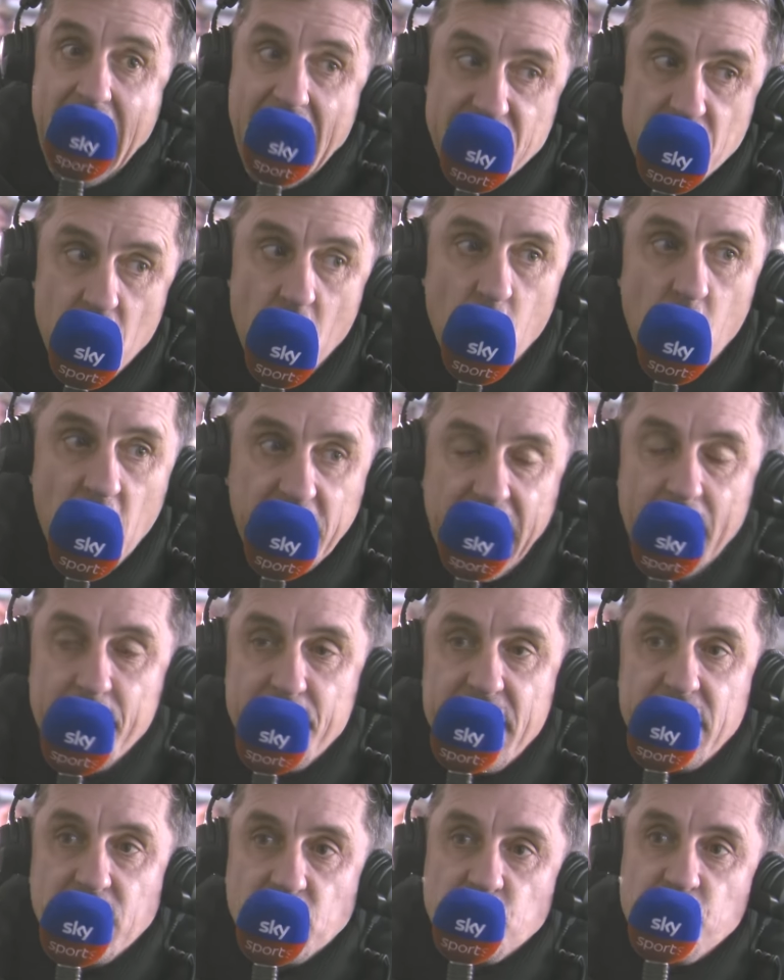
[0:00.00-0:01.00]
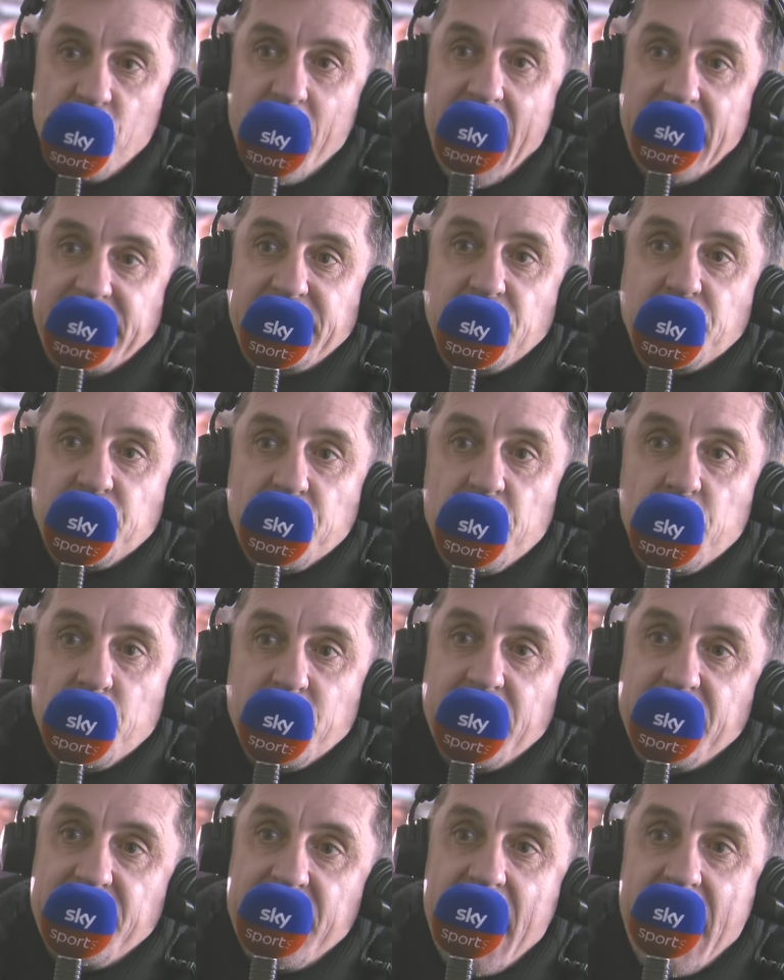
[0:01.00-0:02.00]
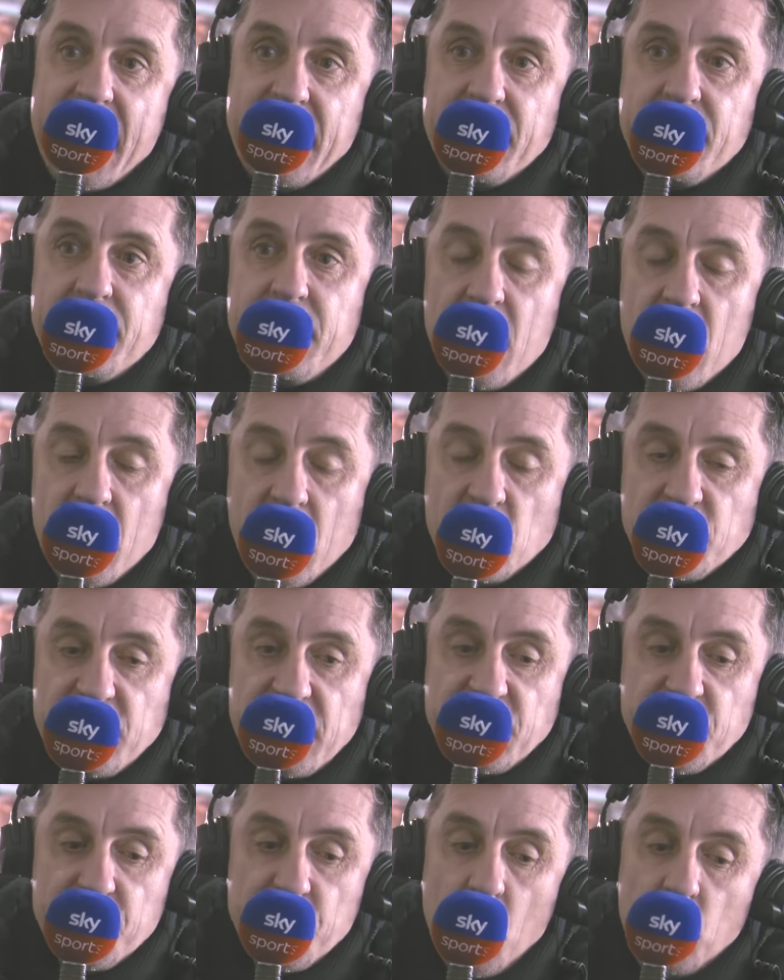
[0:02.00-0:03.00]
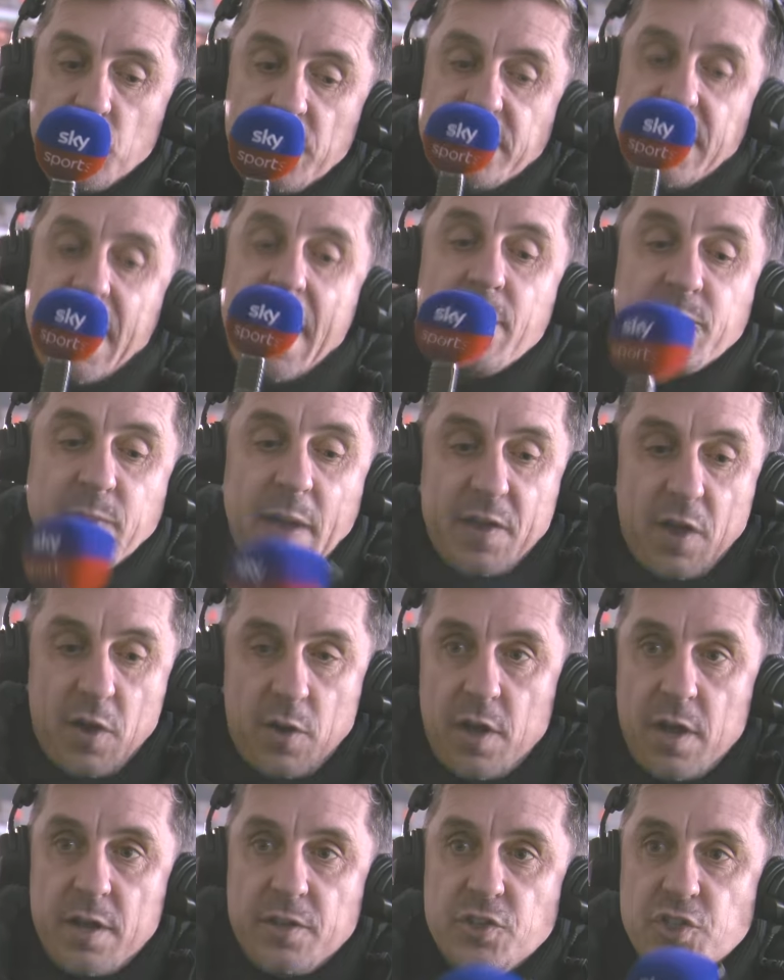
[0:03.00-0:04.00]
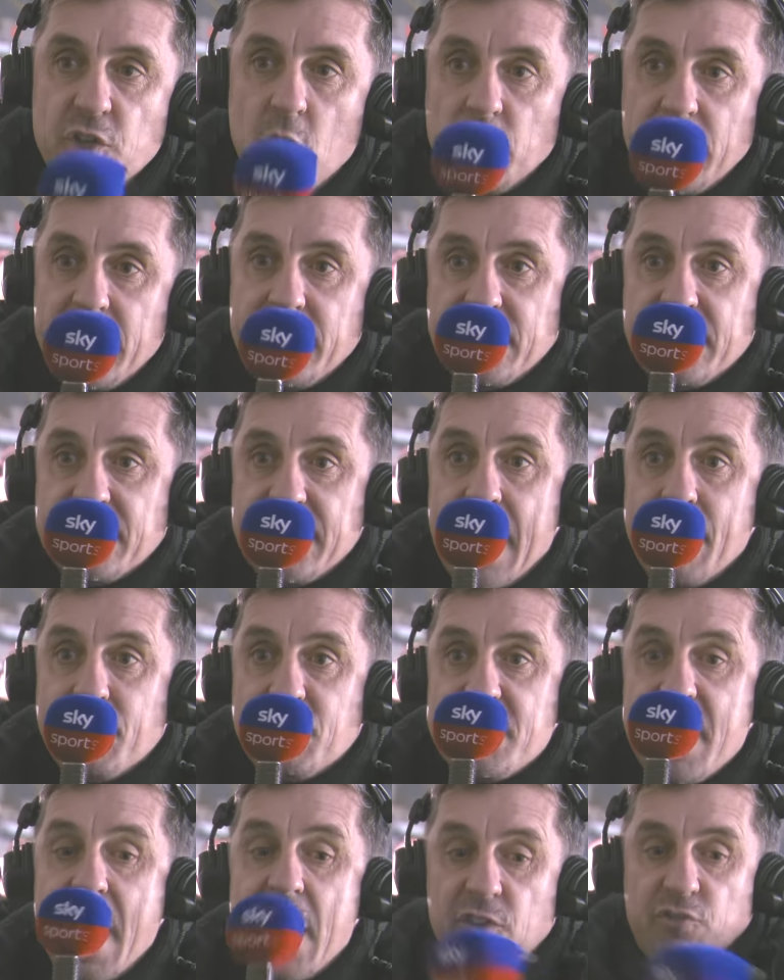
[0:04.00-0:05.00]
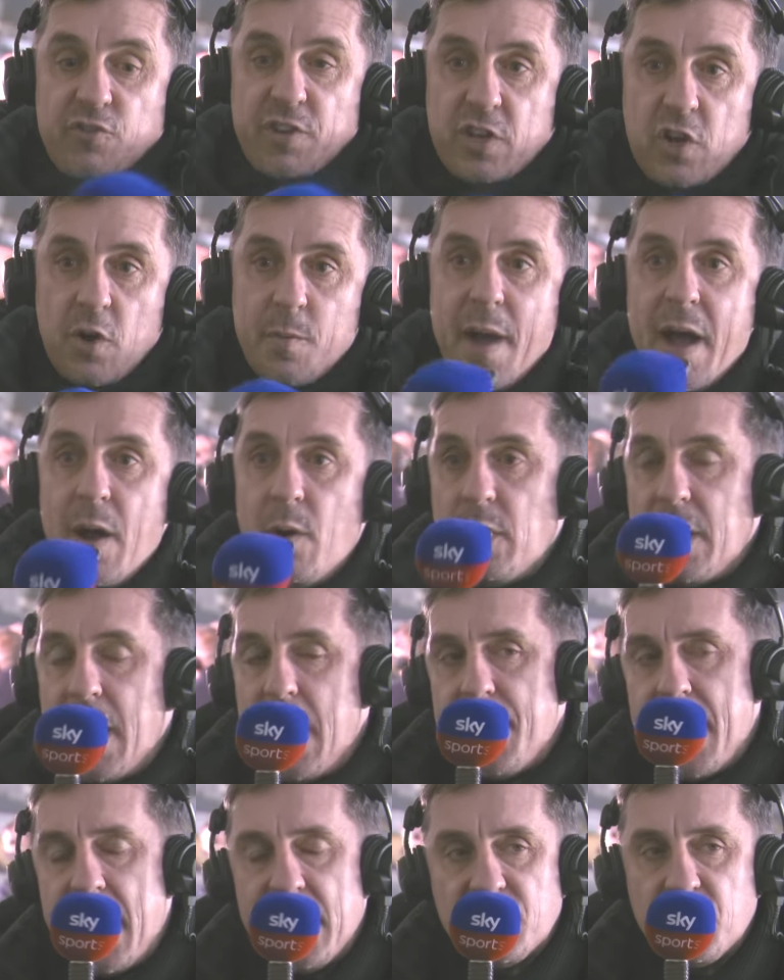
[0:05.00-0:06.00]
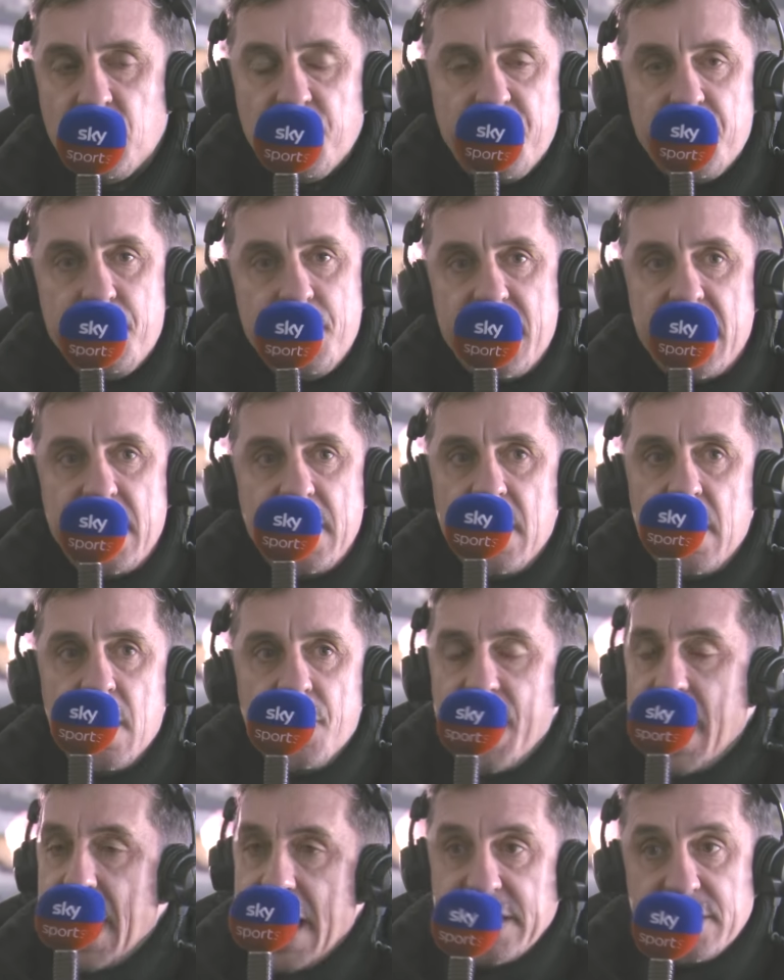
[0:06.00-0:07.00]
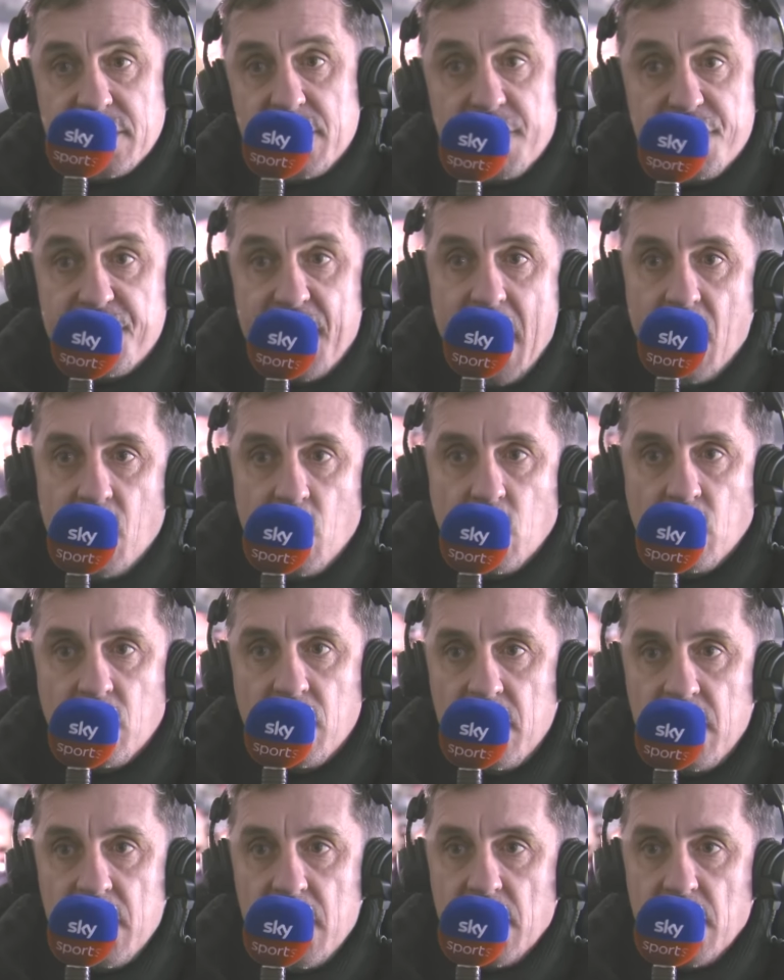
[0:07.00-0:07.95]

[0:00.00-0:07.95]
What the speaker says: I know what Gabriel's tried to do. And in the end, because he's thrown his arms back, Joe Linton's arms naturally come out like that. So for me, that isn't a foul.